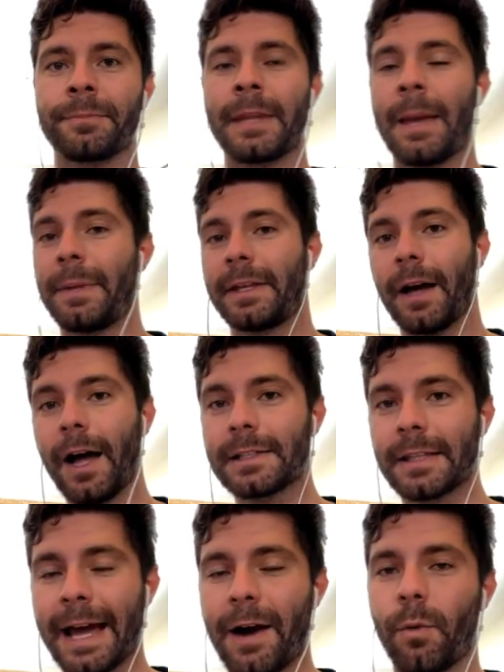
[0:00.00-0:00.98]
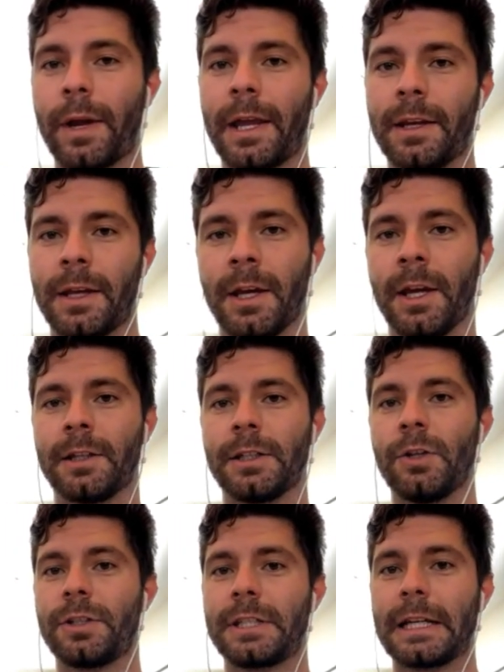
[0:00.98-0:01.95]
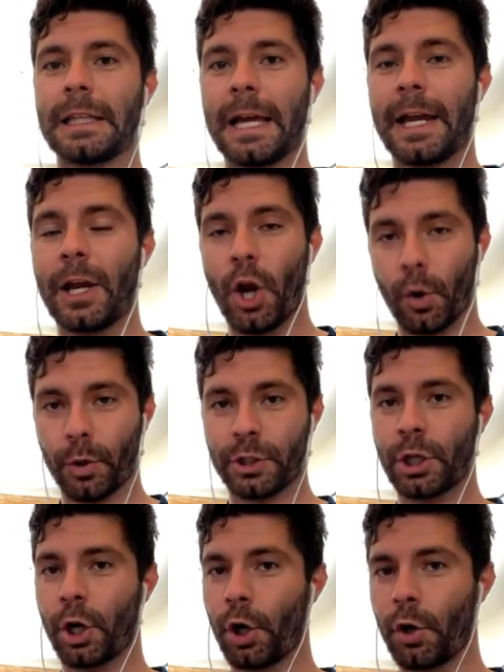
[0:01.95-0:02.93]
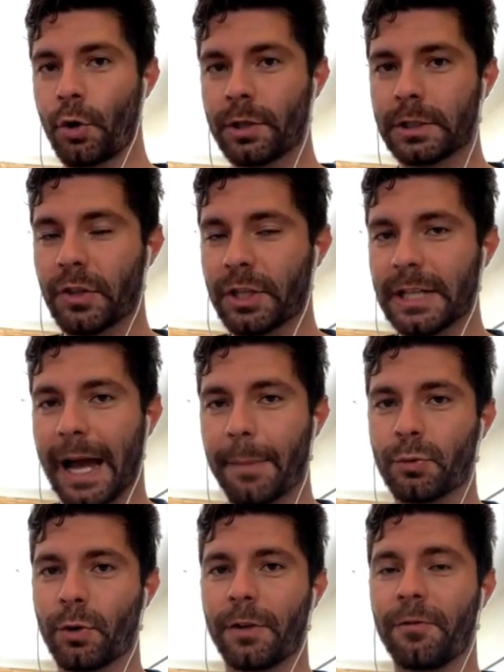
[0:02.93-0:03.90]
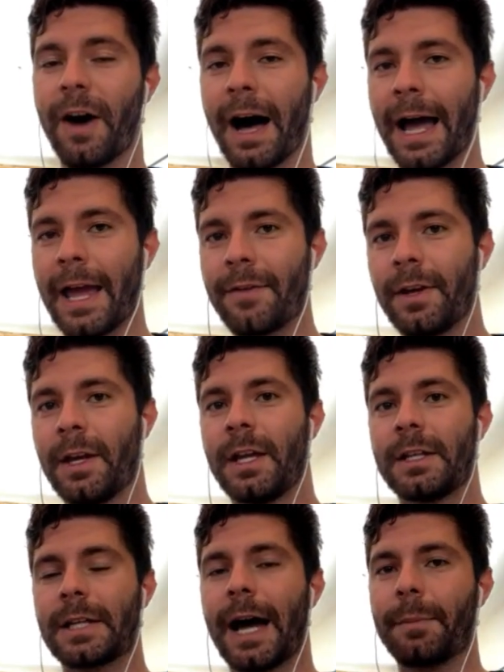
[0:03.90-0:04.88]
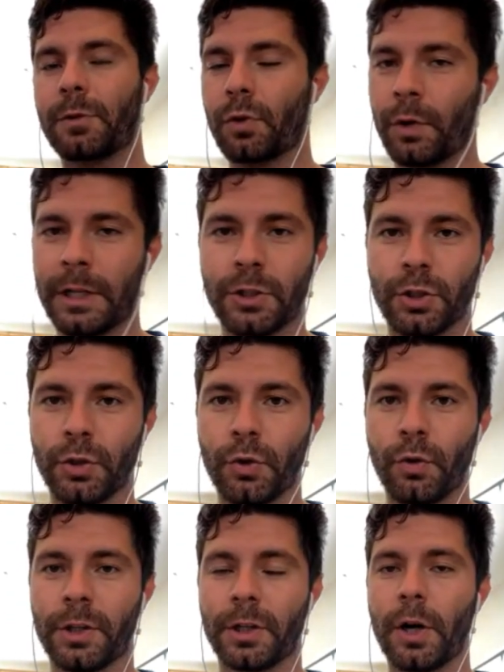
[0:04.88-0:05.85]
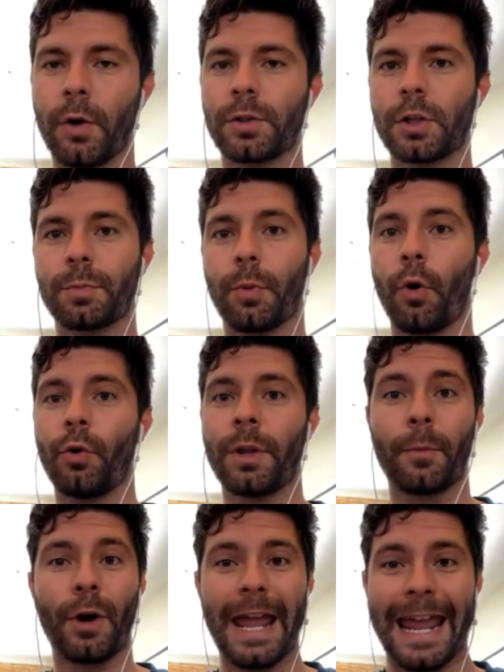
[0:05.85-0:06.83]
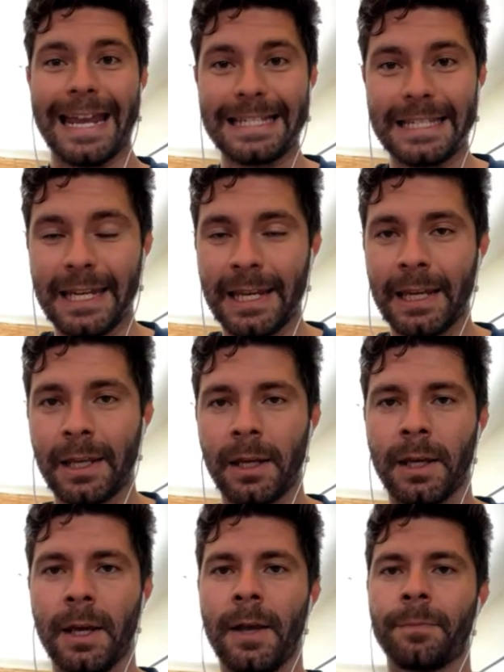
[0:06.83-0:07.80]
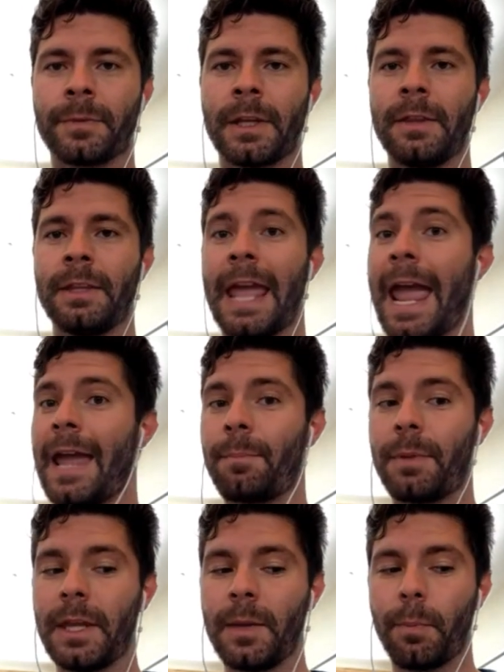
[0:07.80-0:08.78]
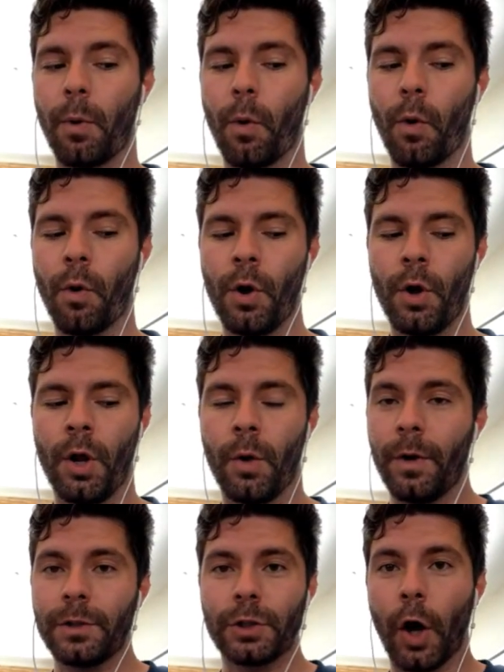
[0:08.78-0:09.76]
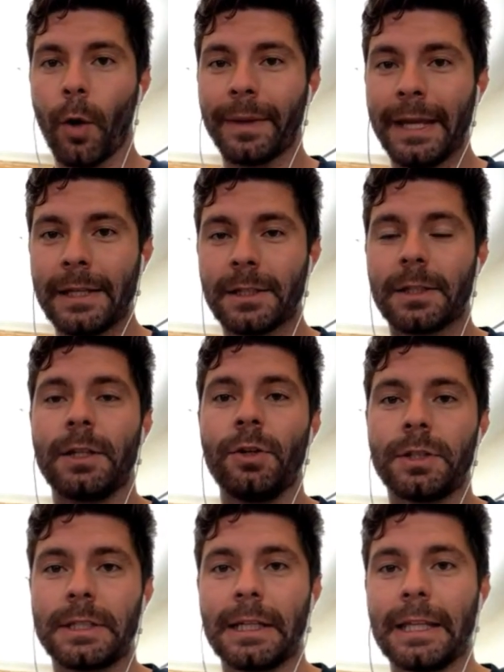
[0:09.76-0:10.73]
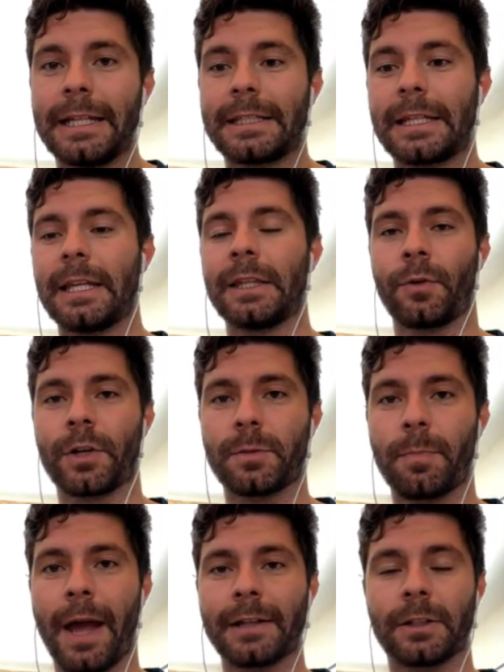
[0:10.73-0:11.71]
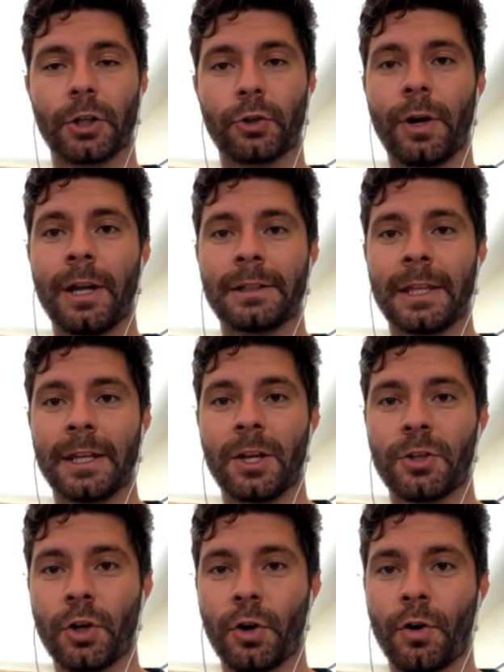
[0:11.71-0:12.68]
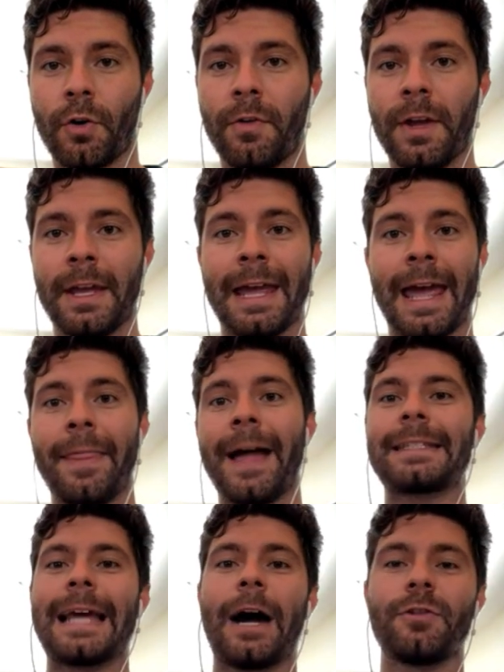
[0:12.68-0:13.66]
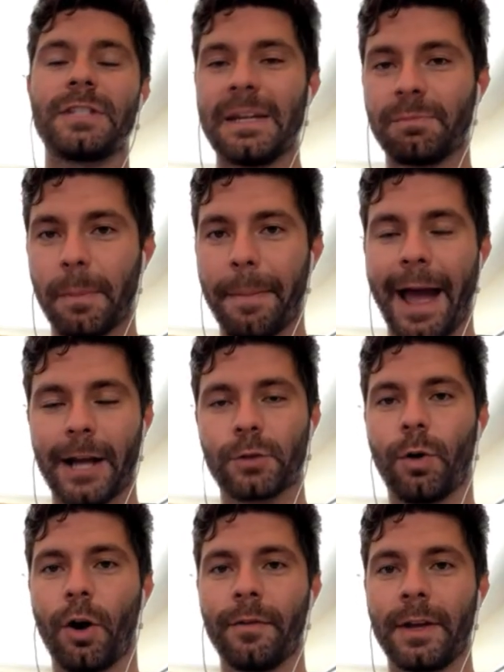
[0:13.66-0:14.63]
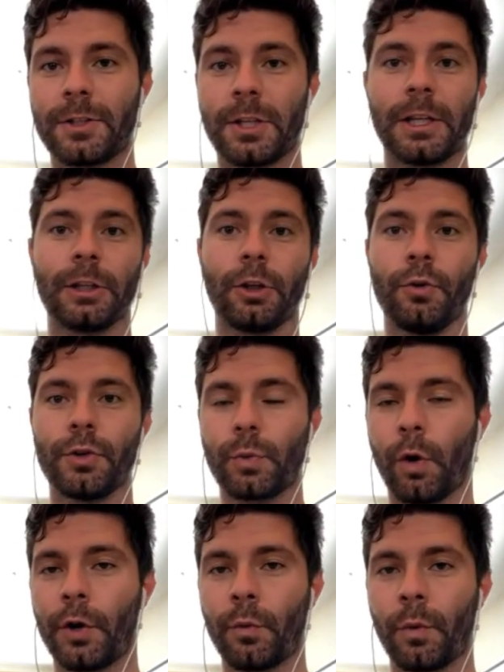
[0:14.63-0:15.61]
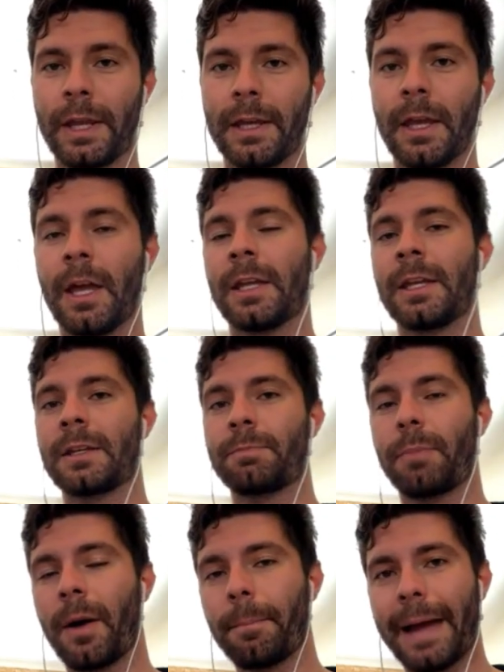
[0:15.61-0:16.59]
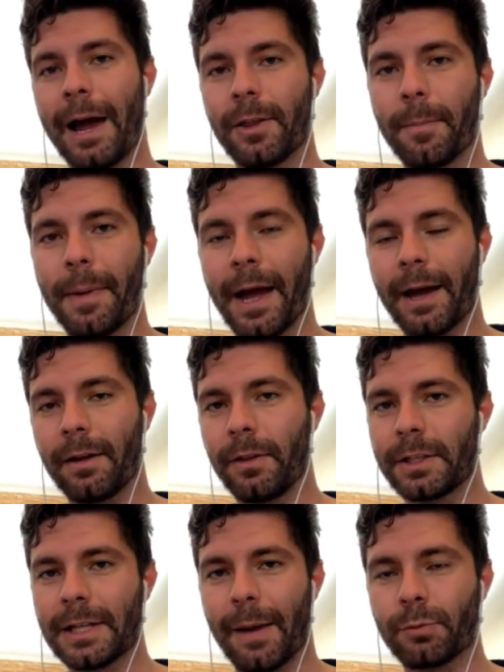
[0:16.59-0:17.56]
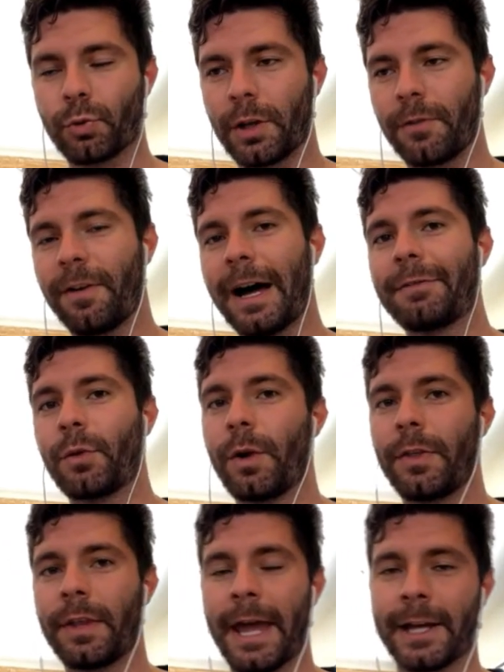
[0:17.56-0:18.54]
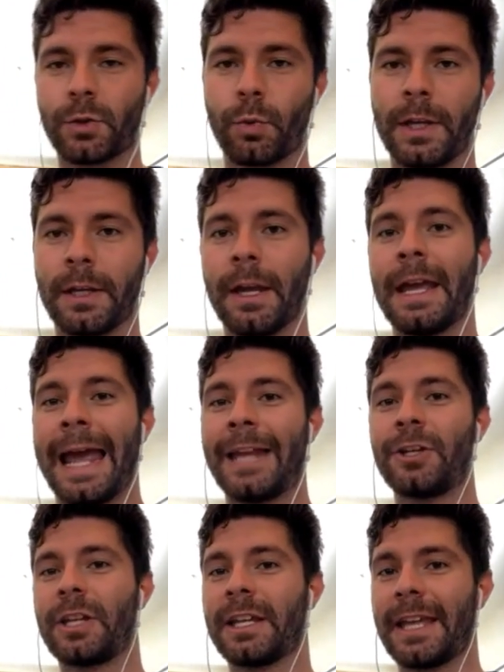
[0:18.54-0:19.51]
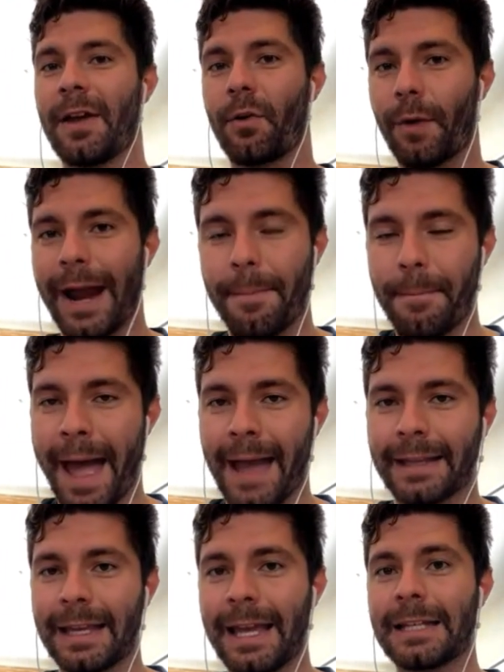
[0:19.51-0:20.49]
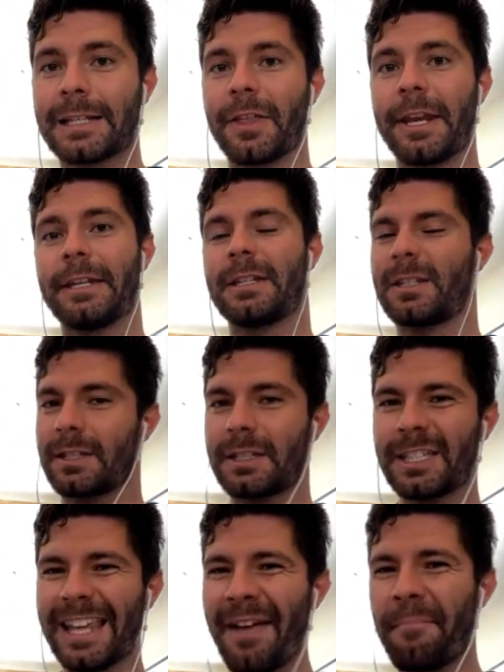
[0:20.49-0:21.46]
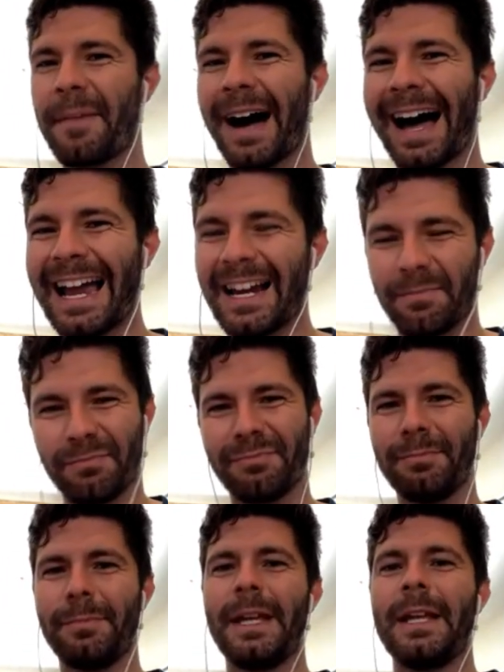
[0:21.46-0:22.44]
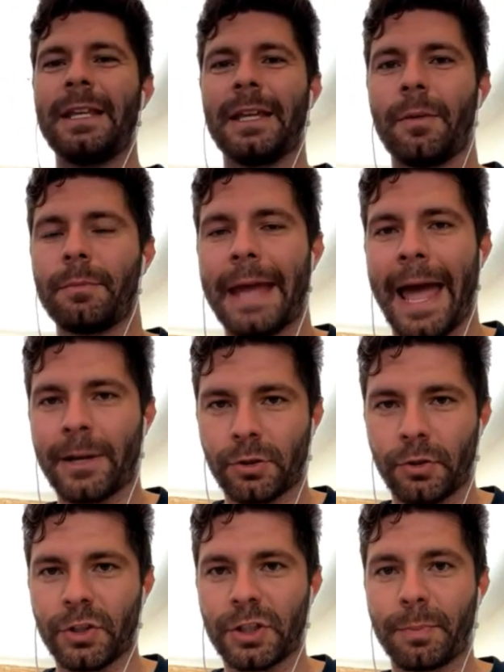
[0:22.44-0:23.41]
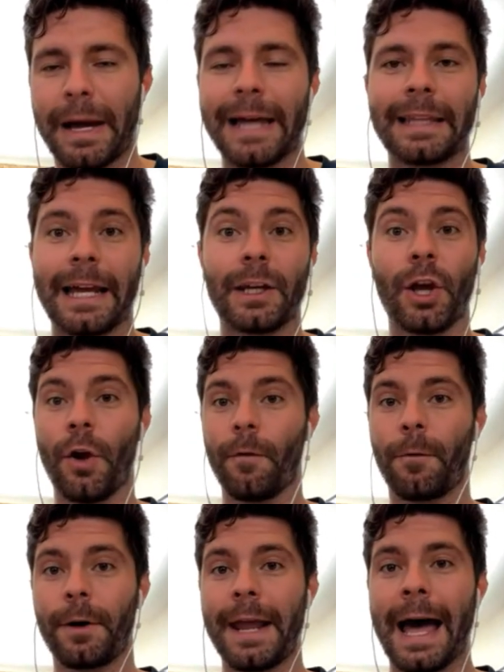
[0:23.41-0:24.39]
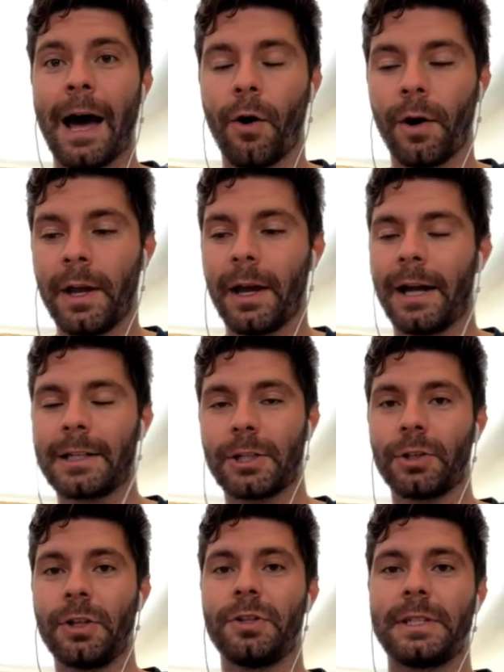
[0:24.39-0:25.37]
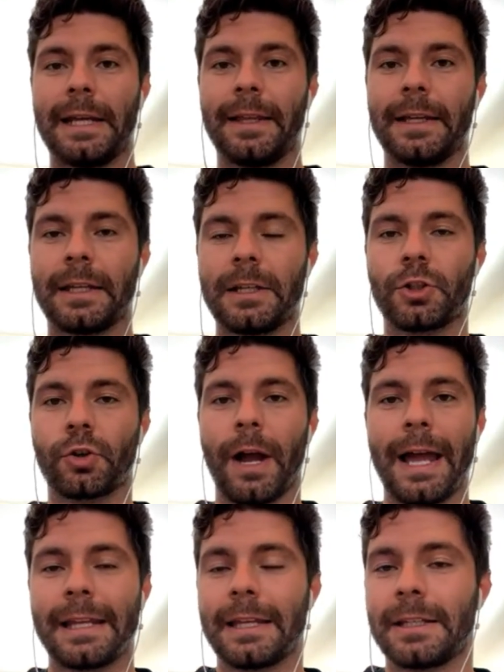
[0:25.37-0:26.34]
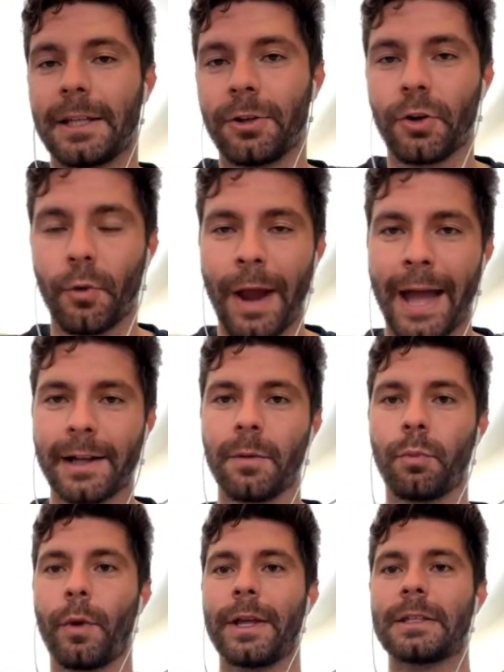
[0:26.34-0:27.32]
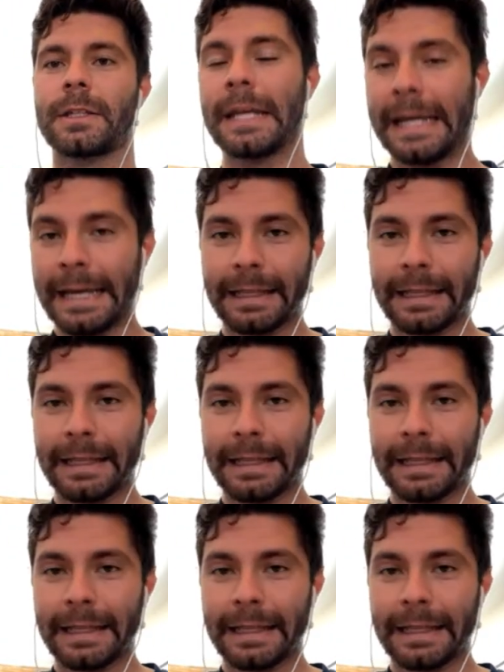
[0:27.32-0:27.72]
And because of that win, UCLA returns to the top 25, top 22 in the coaches' poll, number 18 in the AP poll, which all means the UCLA is getting the respect and the credit they deserve. And that's how deep the Pac-12 is. You lose one week, you bump out of the pack of the top 25, you win the next week, and you can get right back into the semi-medium national spotlight for now until UCLA can try and continue to rack up wins.